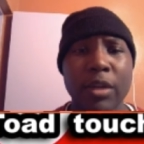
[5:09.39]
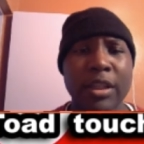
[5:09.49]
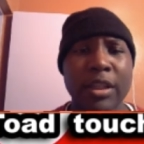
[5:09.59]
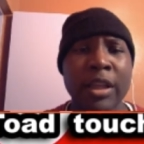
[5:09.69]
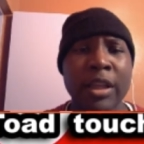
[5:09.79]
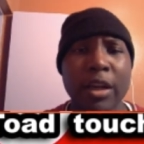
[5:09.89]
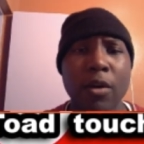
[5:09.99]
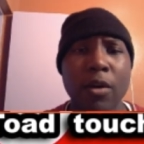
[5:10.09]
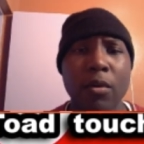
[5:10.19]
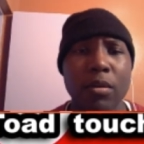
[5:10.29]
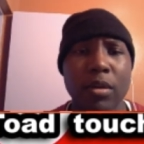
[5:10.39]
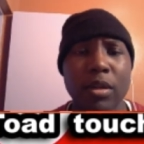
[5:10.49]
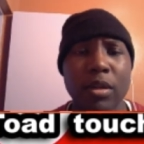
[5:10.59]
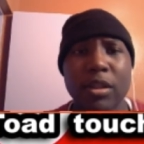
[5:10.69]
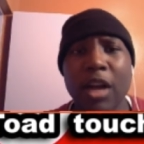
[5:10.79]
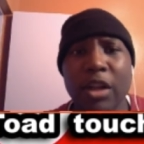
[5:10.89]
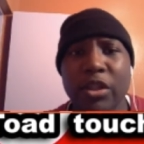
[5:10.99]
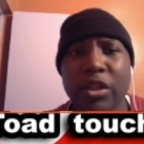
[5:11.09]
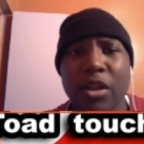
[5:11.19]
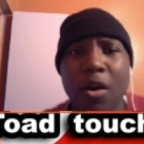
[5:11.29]
It's a nickel.
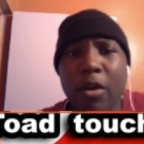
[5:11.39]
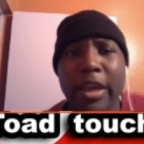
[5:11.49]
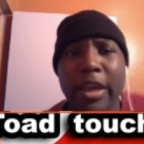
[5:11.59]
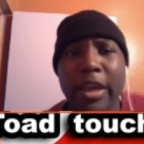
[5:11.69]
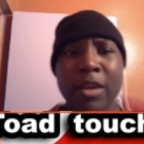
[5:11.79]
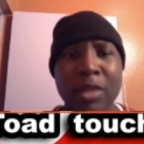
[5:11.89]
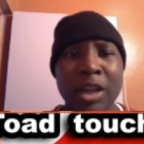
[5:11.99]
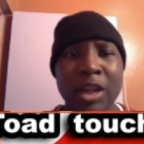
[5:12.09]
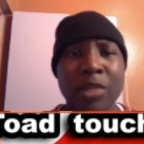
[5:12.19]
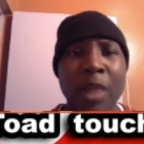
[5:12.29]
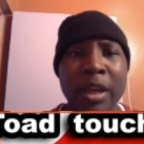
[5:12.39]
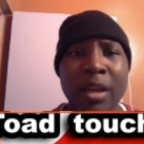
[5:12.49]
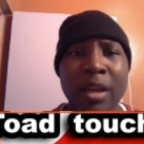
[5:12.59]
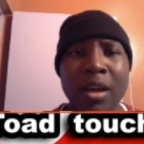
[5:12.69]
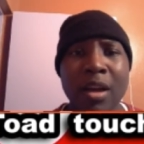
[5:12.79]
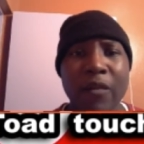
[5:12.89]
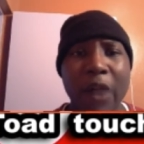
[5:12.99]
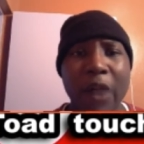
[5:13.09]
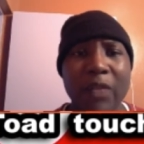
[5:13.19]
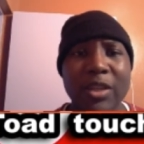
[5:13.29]
Touch. Okay, you touch money.
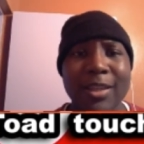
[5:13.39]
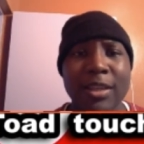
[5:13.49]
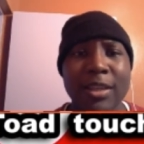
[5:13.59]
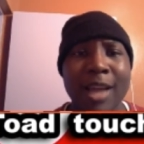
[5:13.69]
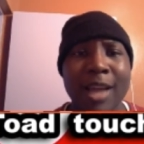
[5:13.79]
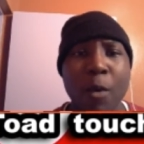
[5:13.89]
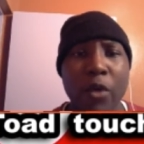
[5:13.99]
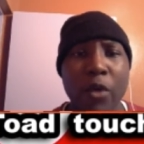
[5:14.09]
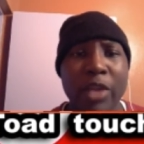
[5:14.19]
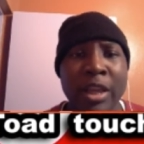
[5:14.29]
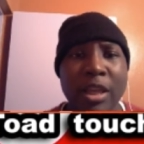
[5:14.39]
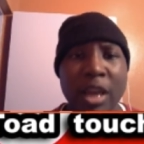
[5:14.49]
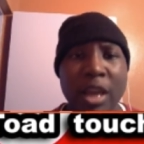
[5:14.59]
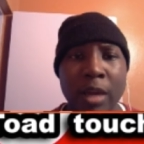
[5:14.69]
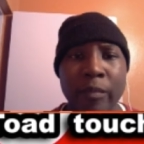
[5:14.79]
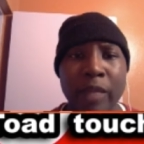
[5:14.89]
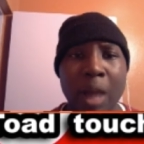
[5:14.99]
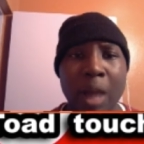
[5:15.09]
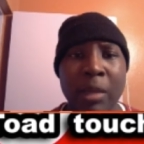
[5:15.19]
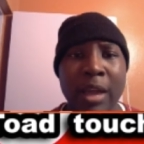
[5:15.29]
5 cents is not worth anything.
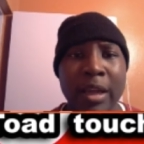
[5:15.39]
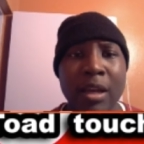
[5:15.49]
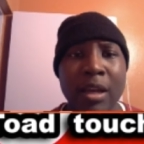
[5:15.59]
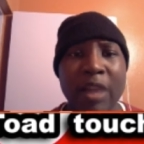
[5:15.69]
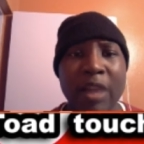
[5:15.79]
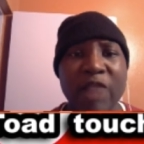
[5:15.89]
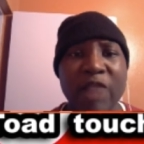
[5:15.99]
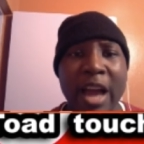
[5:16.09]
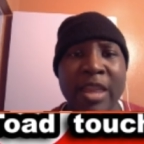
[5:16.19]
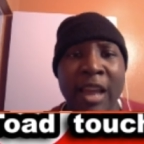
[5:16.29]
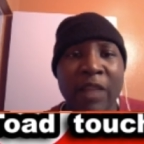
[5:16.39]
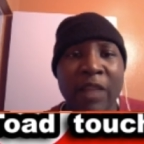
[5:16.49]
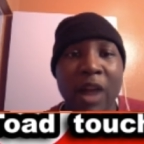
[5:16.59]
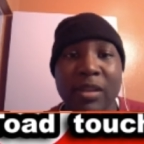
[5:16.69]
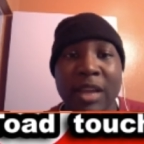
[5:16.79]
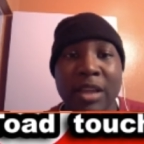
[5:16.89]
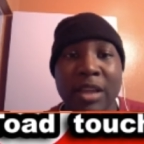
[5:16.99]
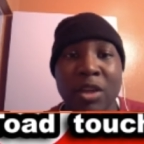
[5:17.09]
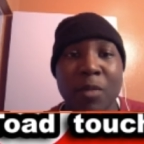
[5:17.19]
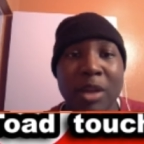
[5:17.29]
I mean, like, if you had 95 cents
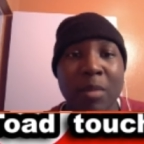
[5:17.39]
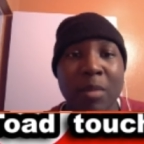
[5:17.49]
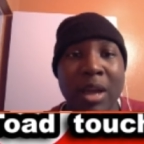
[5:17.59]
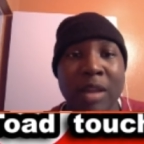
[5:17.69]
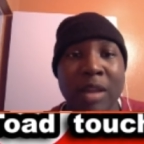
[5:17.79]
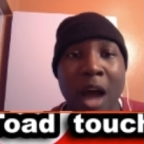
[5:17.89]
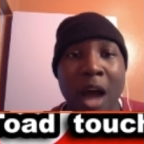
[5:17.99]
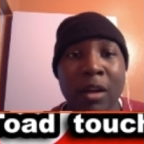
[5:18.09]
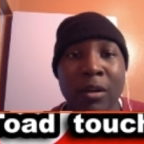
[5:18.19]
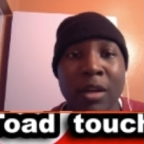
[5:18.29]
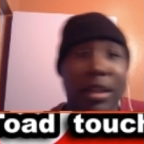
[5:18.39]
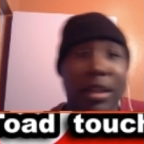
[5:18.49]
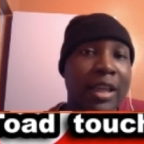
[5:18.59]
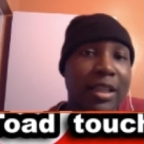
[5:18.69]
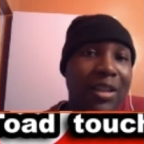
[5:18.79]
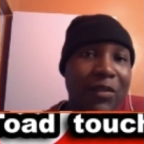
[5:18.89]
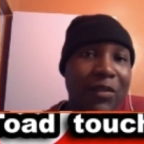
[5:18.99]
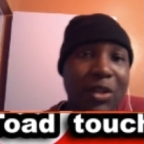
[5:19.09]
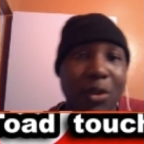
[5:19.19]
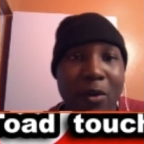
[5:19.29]
and you're about to make a dollar, then that's a different
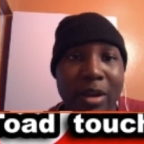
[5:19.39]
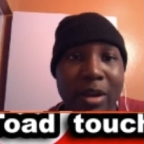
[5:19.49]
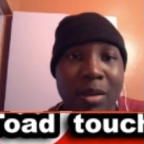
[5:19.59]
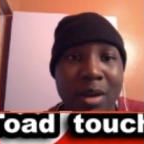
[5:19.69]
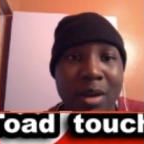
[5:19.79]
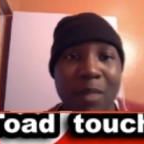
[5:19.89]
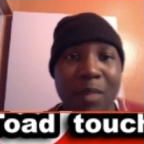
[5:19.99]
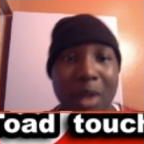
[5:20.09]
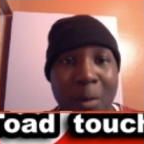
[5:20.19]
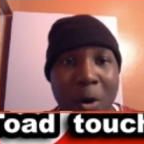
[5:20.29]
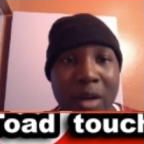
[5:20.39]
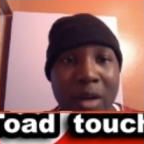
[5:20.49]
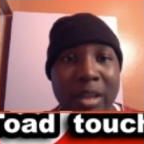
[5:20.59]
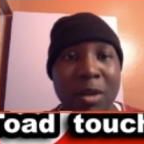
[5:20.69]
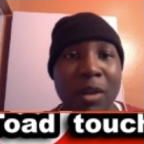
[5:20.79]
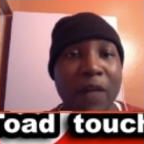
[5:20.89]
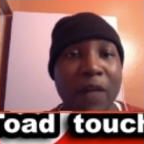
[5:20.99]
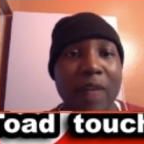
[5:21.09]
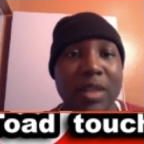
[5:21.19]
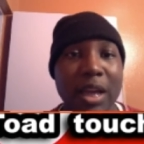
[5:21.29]
story. But come on, it's only
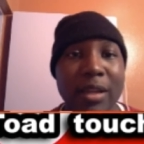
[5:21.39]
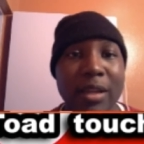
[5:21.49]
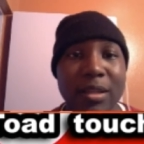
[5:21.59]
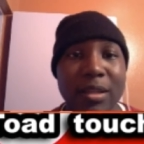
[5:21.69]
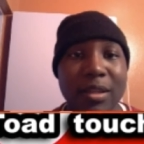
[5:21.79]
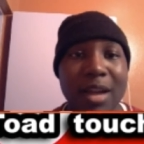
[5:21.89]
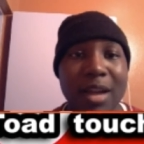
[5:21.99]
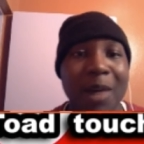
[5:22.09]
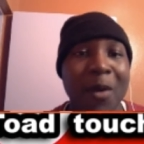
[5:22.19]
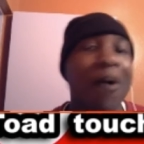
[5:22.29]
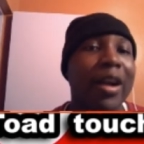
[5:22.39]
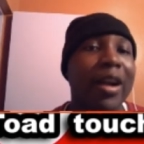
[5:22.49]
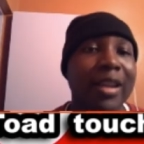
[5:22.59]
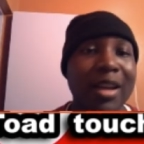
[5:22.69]
5 cents. Come on.